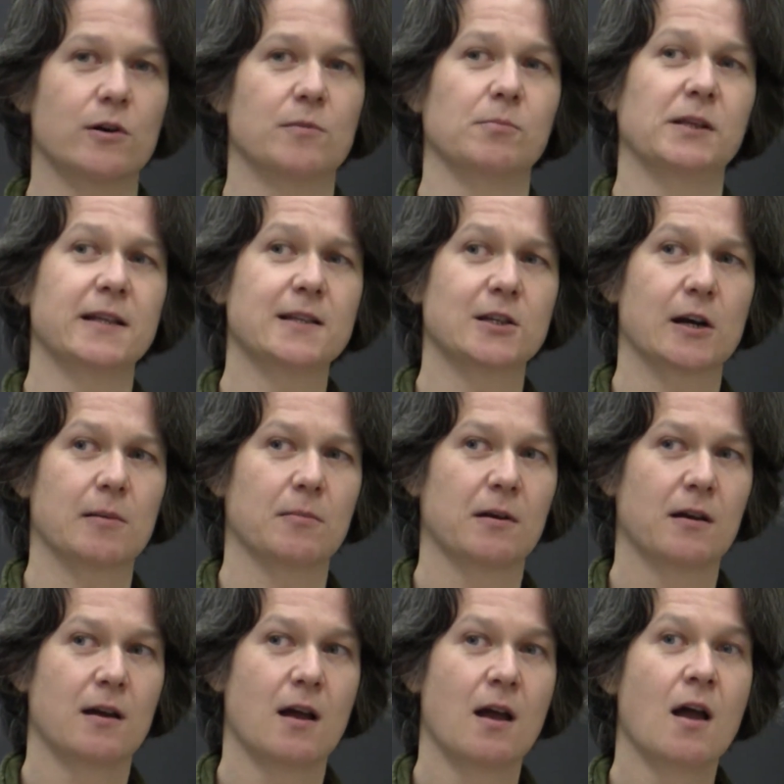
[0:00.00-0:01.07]
bloodstream.
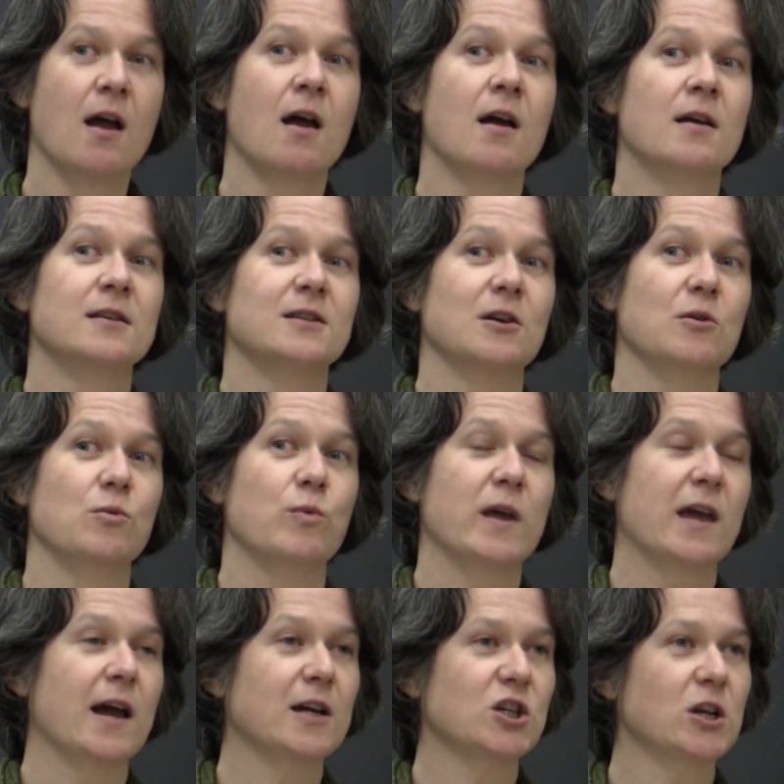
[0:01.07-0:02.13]
So
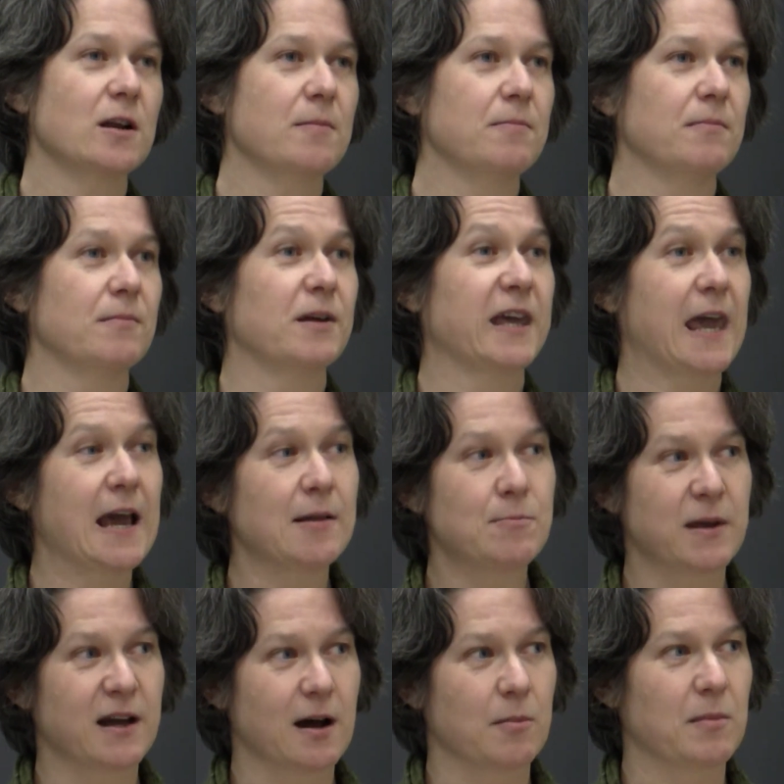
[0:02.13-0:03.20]
we actually can
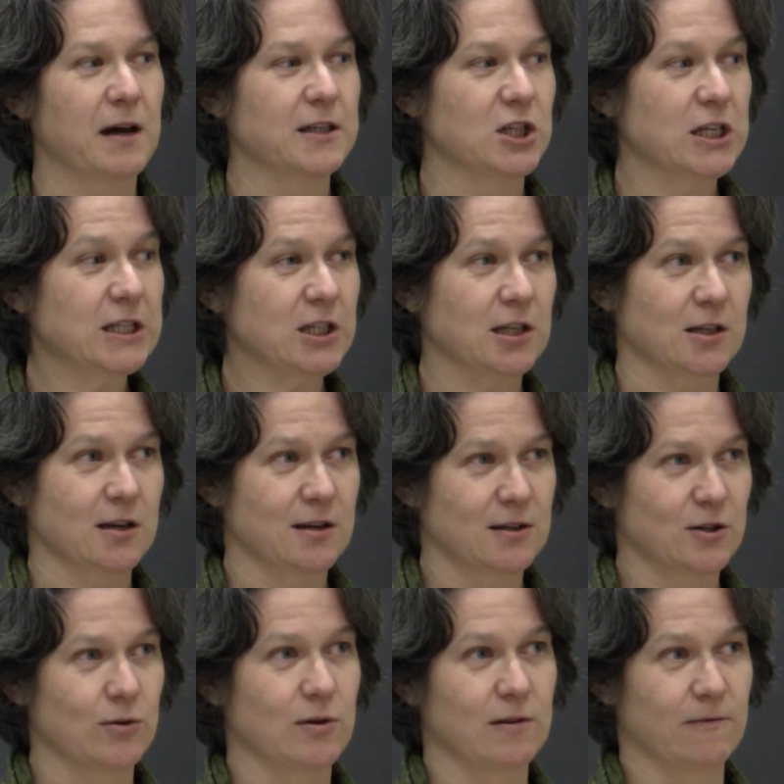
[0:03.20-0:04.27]
become addicted
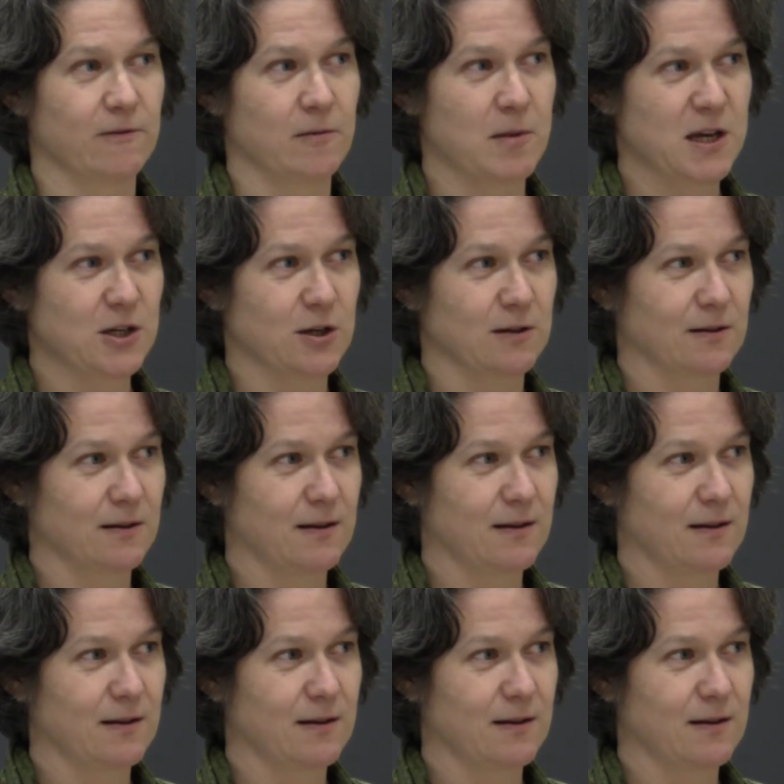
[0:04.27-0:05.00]
to information.